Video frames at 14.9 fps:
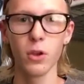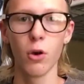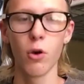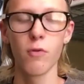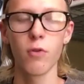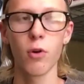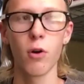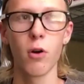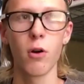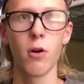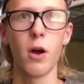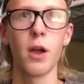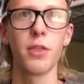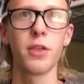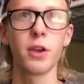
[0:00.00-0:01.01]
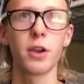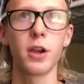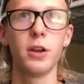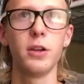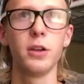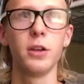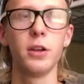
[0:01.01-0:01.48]
Overall, I think I
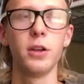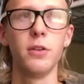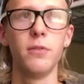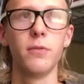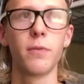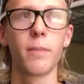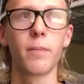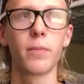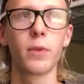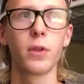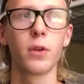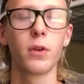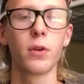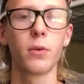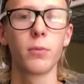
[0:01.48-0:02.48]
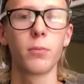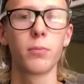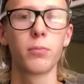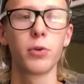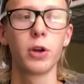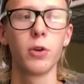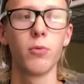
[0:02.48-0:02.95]
did pretty